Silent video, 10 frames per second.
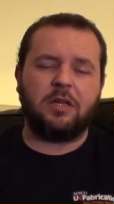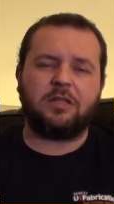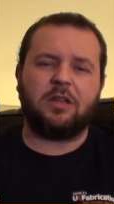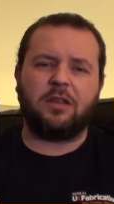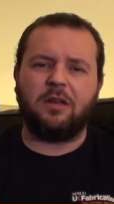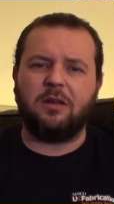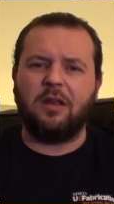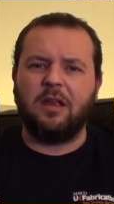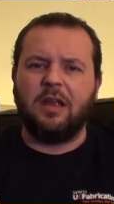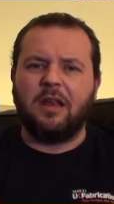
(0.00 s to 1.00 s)
it, it's
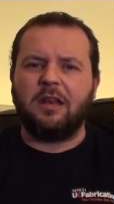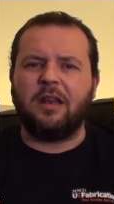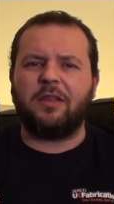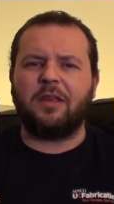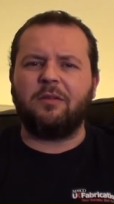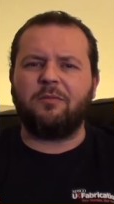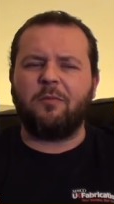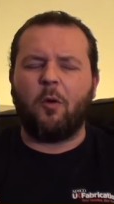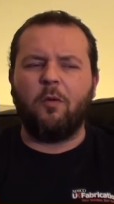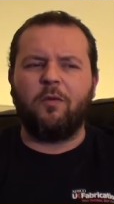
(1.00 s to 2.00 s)
nothing, nothing
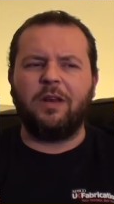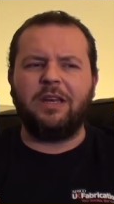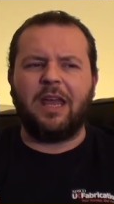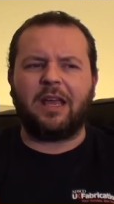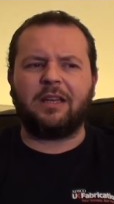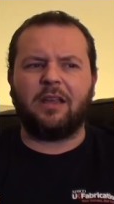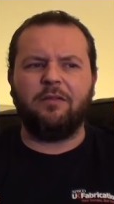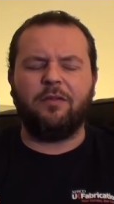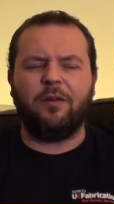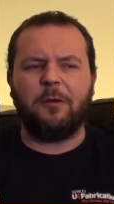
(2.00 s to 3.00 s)
overly
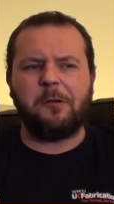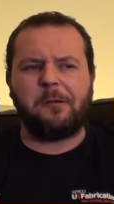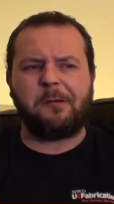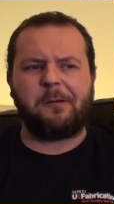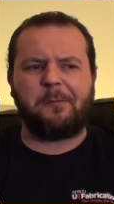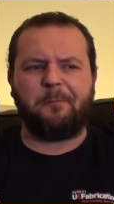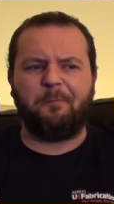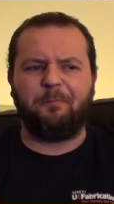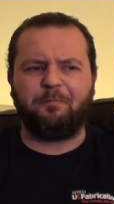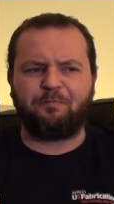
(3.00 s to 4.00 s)
negative.
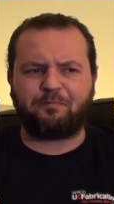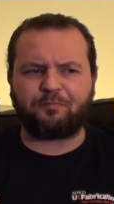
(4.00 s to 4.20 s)
Um,